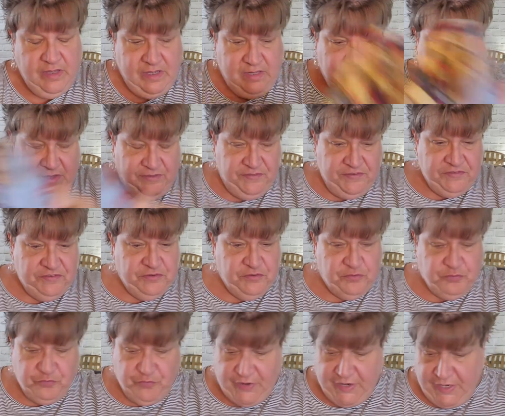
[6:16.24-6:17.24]
Now this
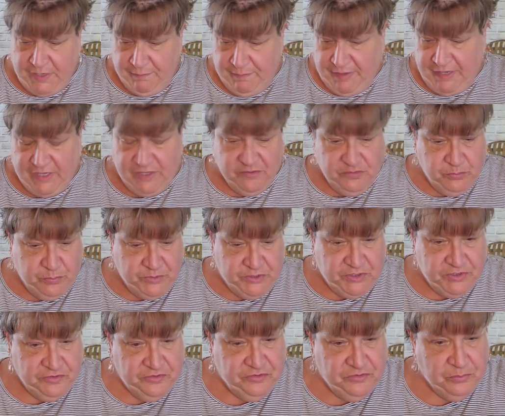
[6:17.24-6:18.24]
is funny because
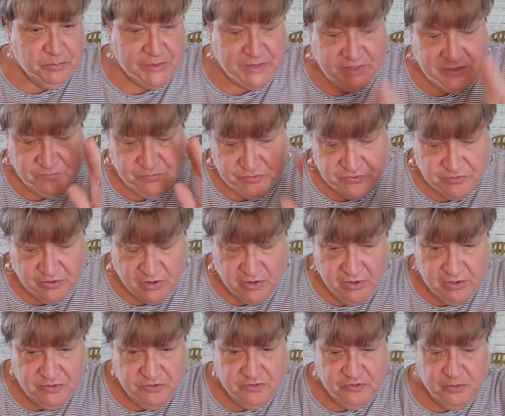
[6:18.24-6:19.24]
what they've
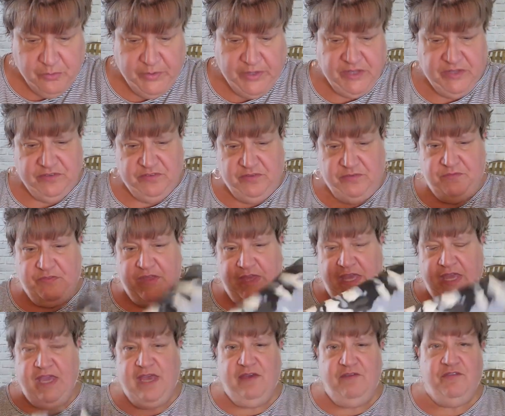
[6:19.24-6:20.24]
started doing is if they
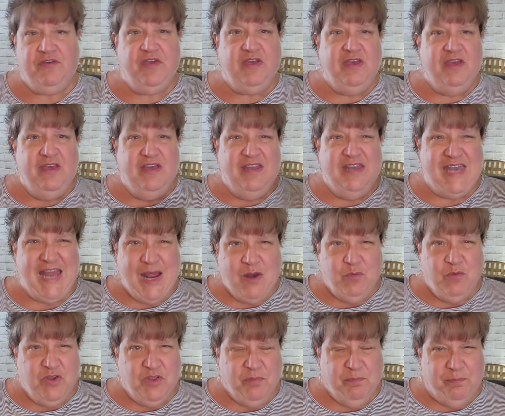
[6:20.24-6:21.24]
have not
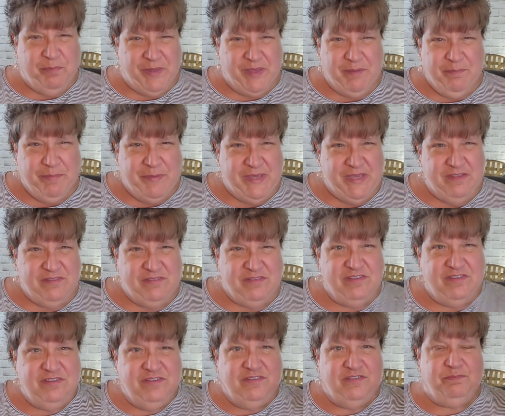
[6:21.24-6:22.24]
real big
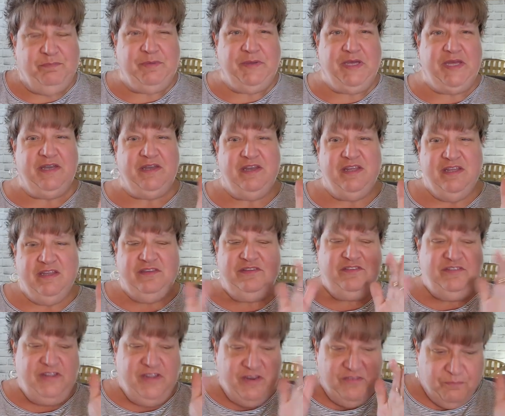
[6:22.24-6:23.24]
pieces, but
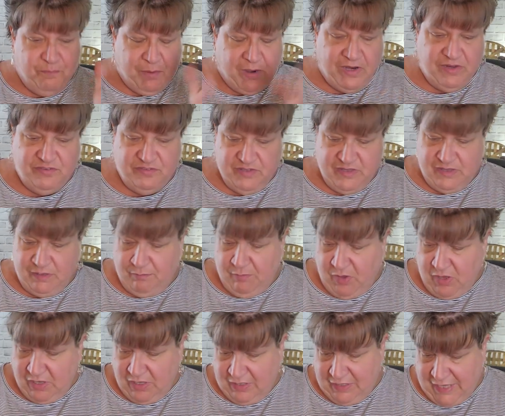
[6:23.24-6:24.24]
instead of pricing them
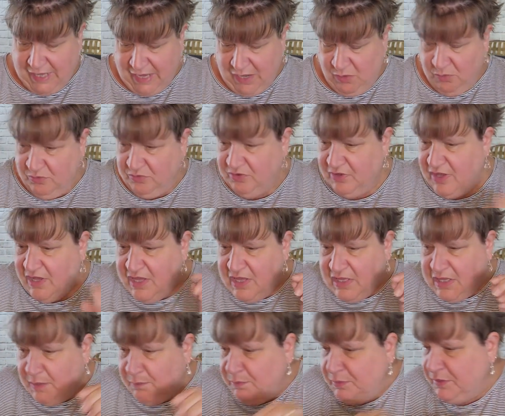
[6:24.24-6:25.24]
all out,
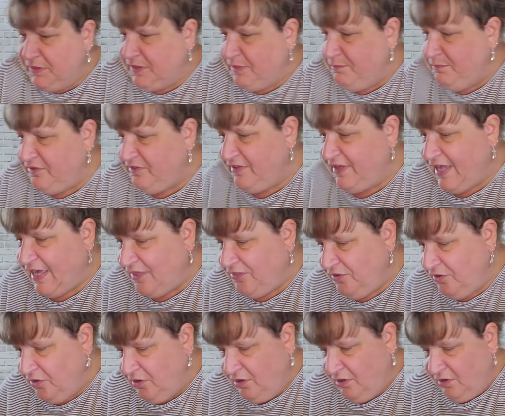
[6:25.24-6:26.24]
they'll put them
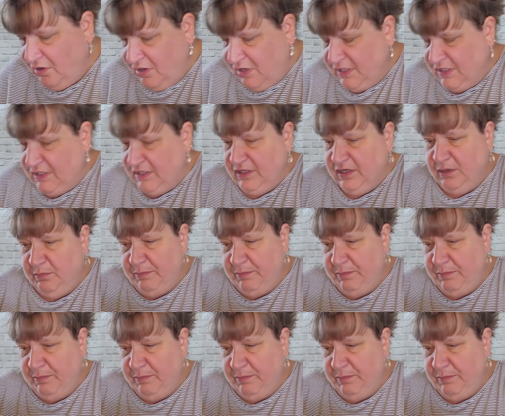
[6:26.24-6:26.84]
together on the little